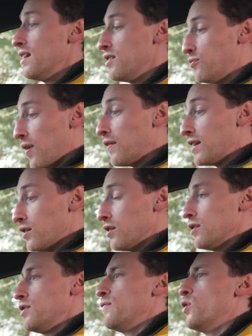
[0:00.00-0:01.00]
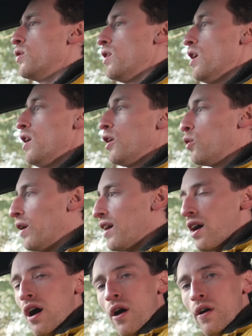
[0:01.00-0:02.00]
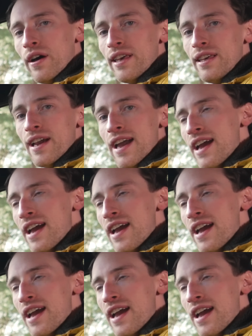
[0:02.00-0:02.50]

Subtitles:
is very good. You've got quite a high